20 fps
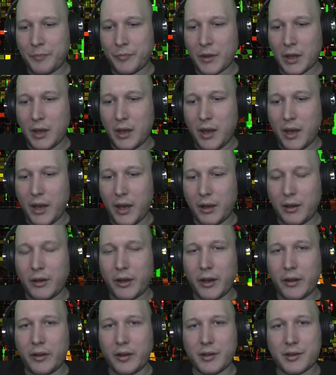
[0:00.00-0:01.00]
and a lot
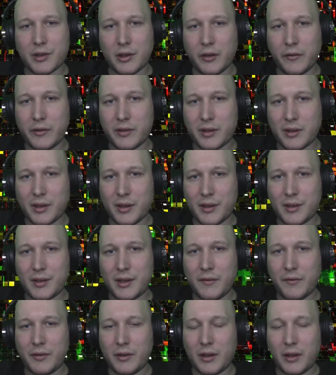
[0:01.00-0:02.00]
of the services,
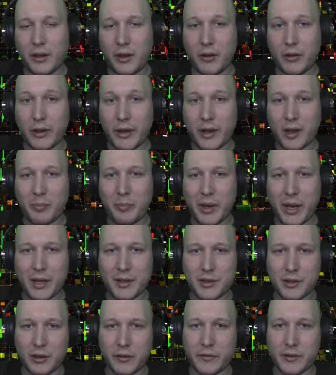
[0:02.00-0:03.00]
even, you know, a lot of the paid
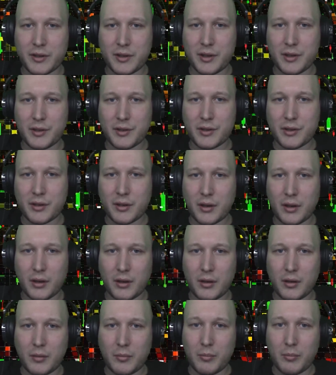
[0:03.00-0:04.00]
services,
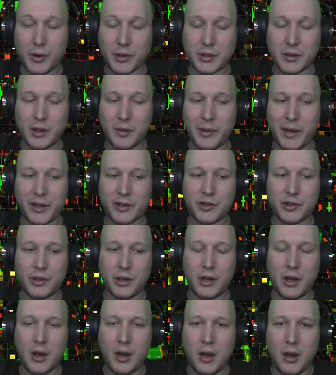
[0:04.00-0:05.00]
most of them actually,
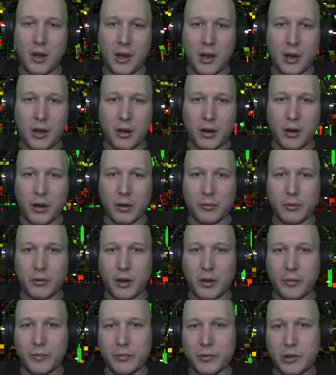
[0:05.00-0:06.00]

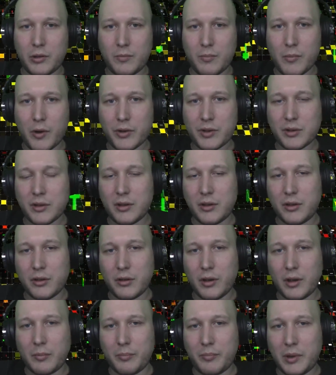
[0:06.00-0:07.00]
are mostly
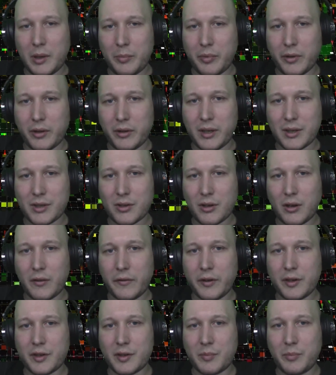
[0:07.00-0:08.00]
doing people a
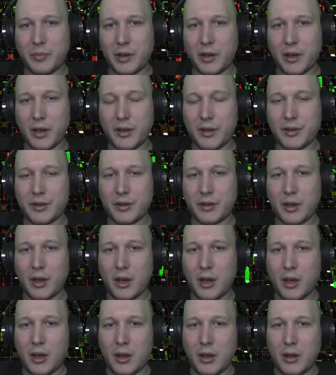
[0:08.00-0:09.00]
disservice, because
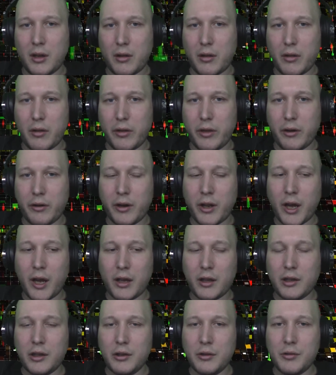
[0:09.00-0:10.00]
they're not
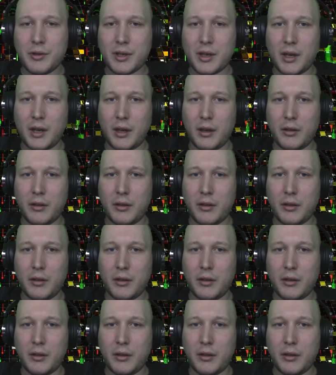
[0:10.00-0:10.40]
utilizing